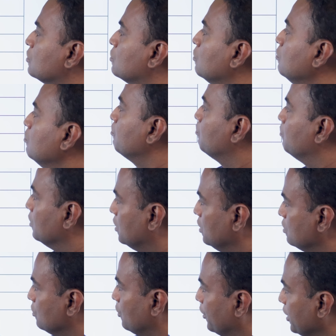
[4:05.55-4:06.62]
So
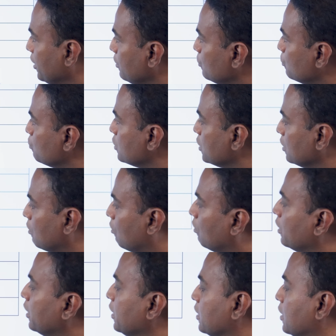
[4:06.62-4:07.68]
he is reusing
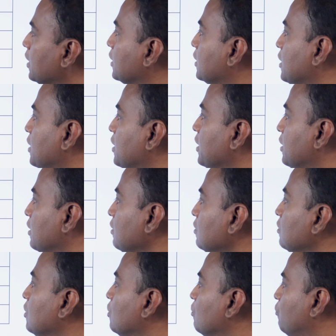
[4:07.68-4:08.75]
already collected
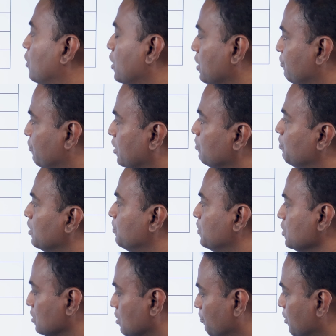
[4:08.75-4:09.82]
data for different
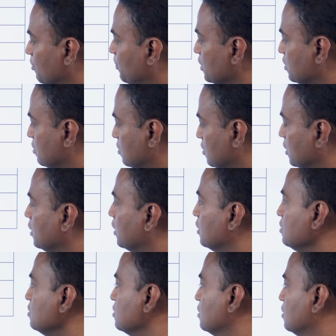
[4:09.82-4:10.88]
purpose. The purpose
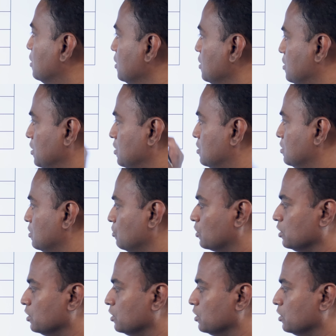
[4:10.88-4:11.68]
here is thesis.